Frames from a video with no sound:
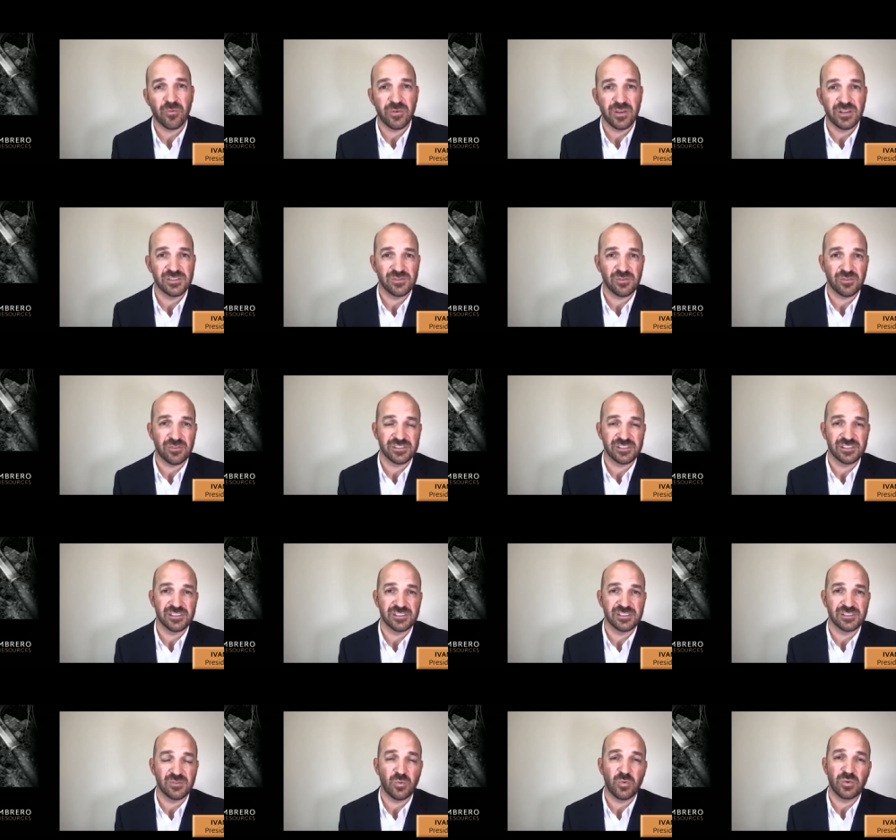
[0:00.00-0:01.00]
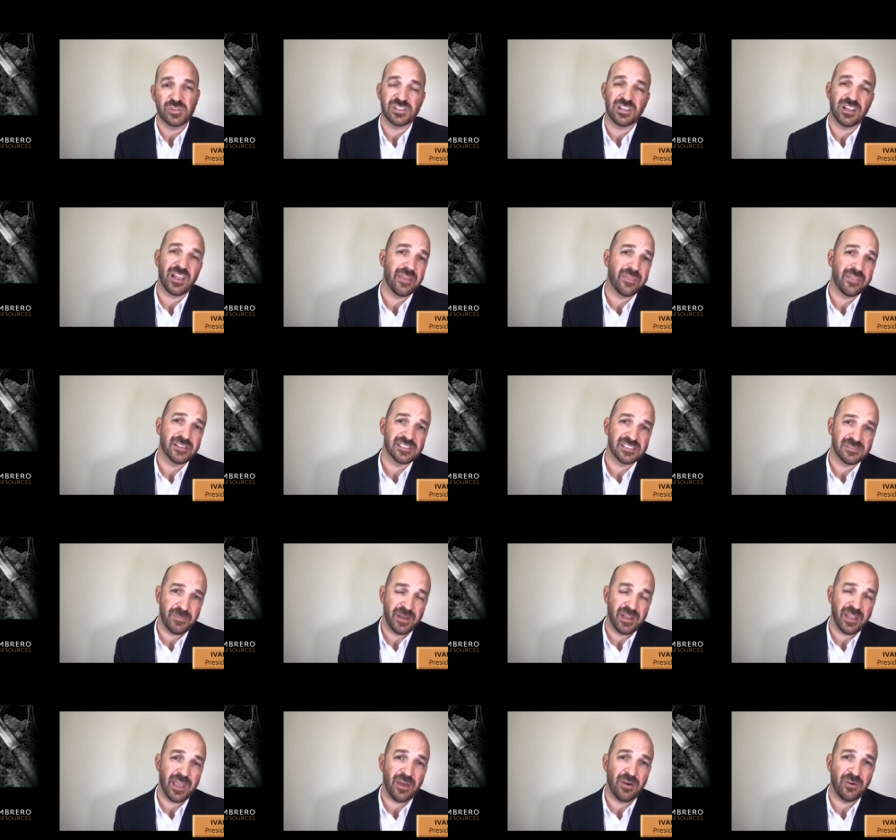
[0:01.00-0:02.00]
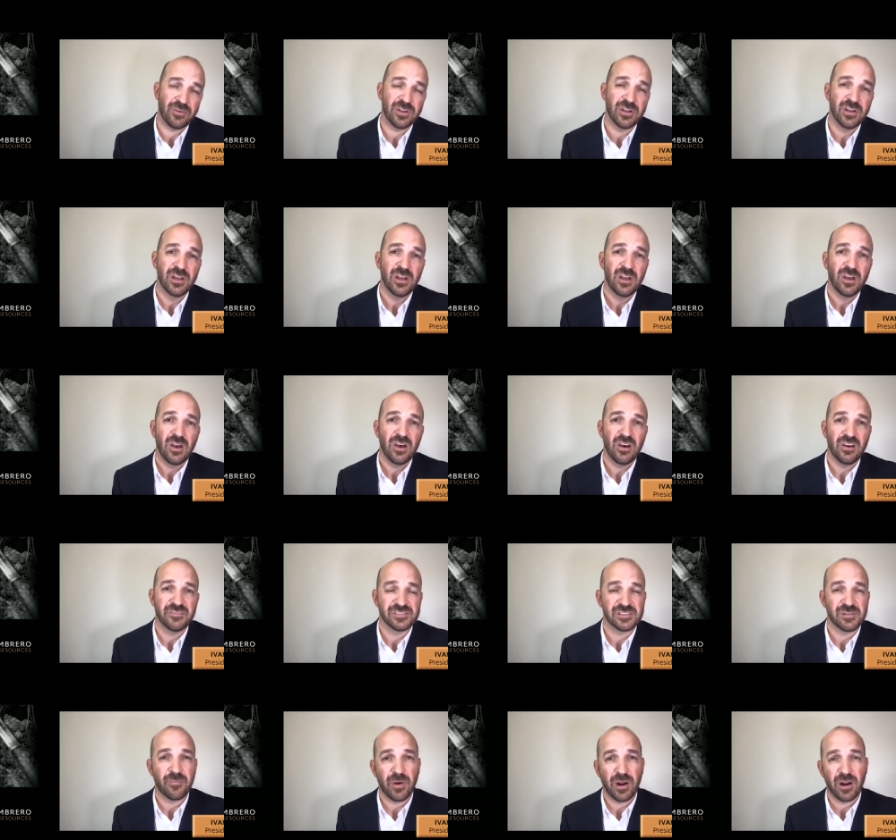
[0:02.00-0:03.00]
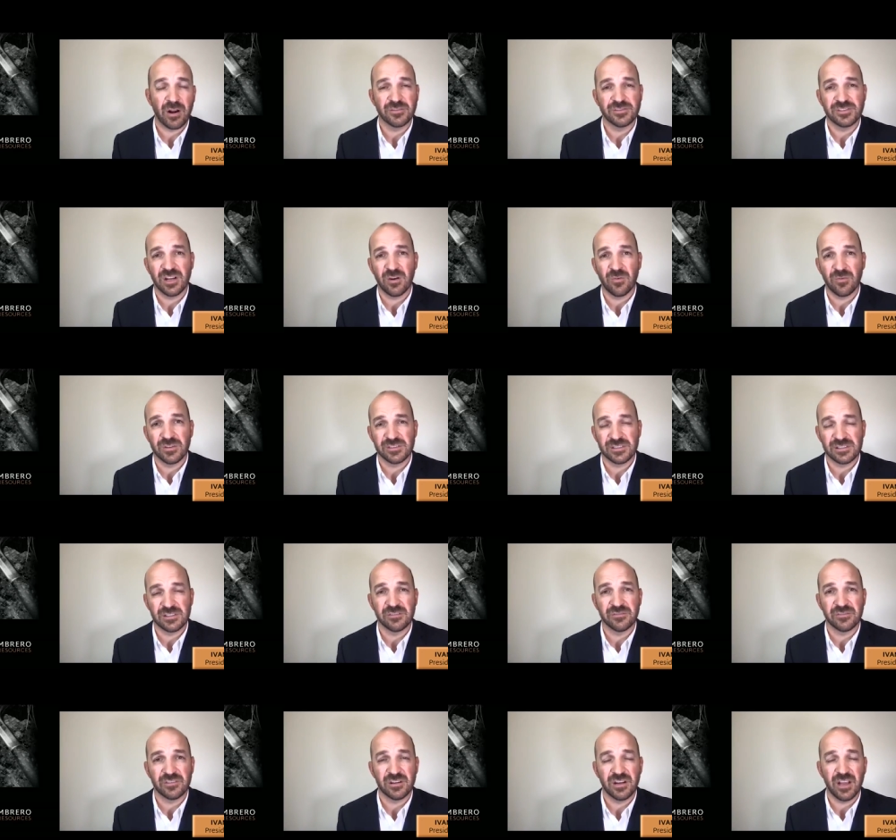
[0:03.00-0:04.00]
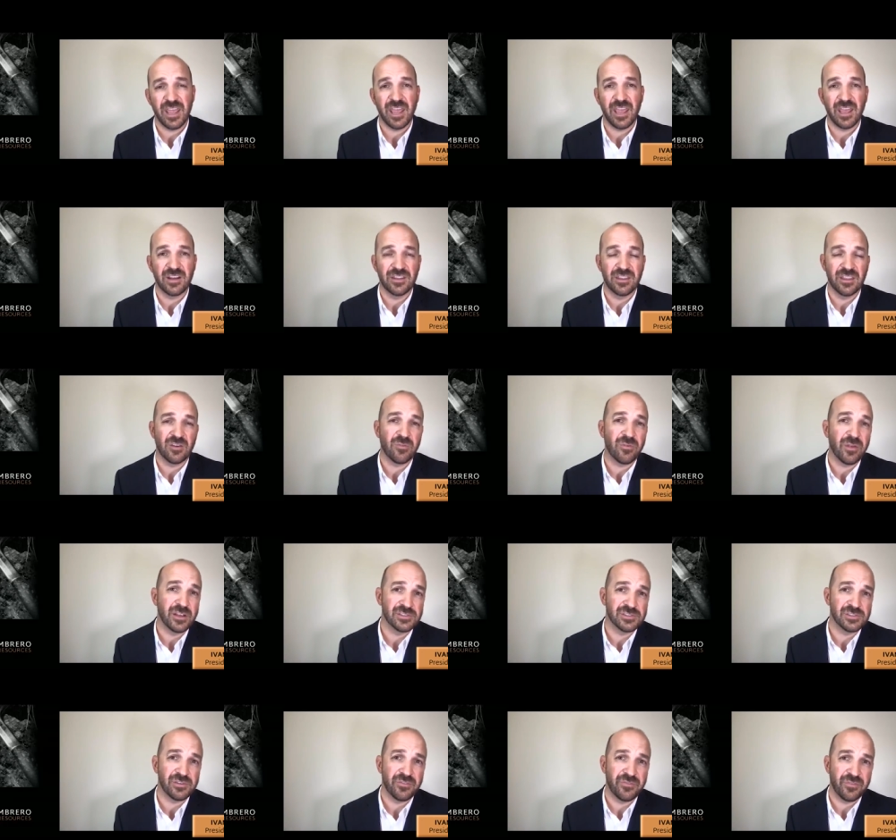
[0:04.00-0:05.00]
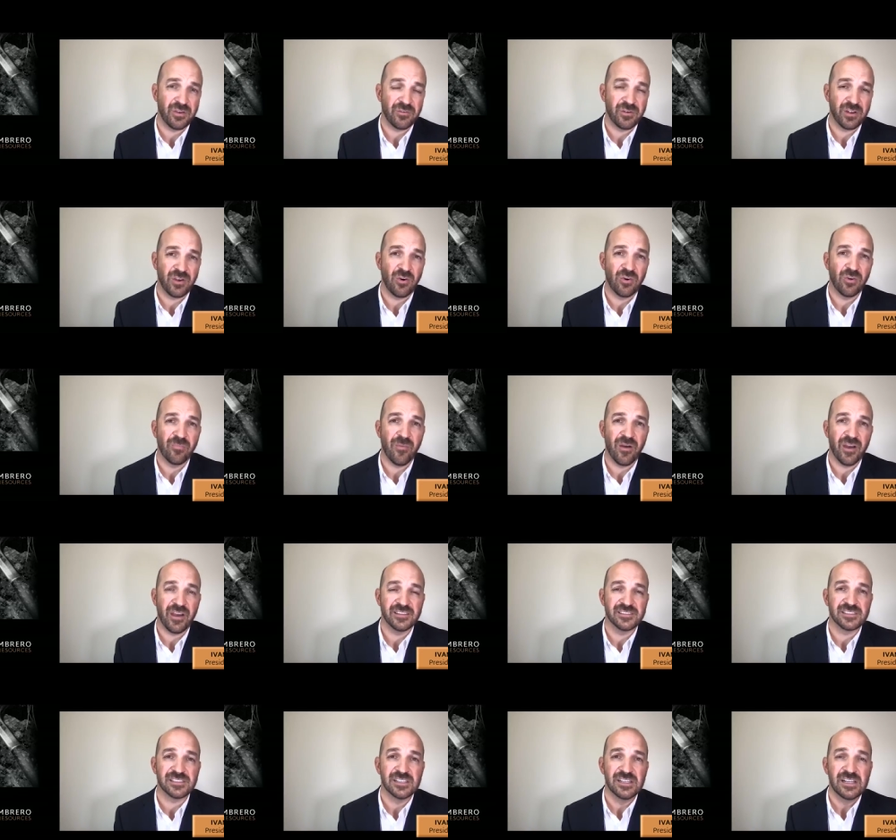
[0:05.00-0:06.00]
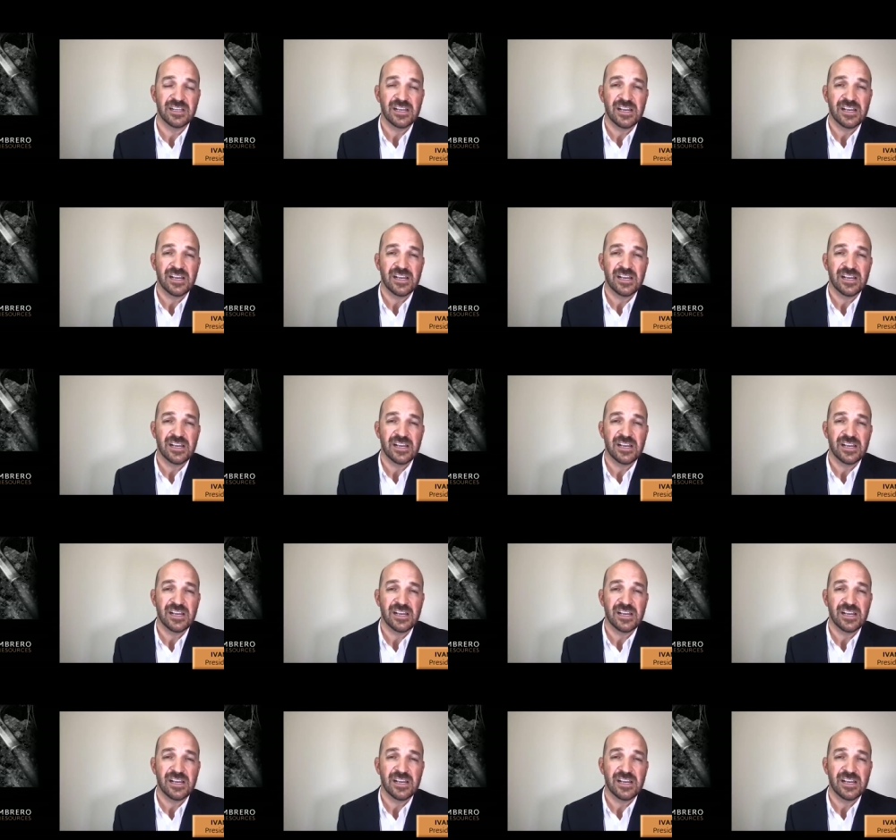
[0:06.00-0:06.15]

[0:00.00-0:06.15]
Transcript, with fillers: Resources, which led the spinning out of Sombrero Tier 1 silver and the creation of Fury Gold Mines.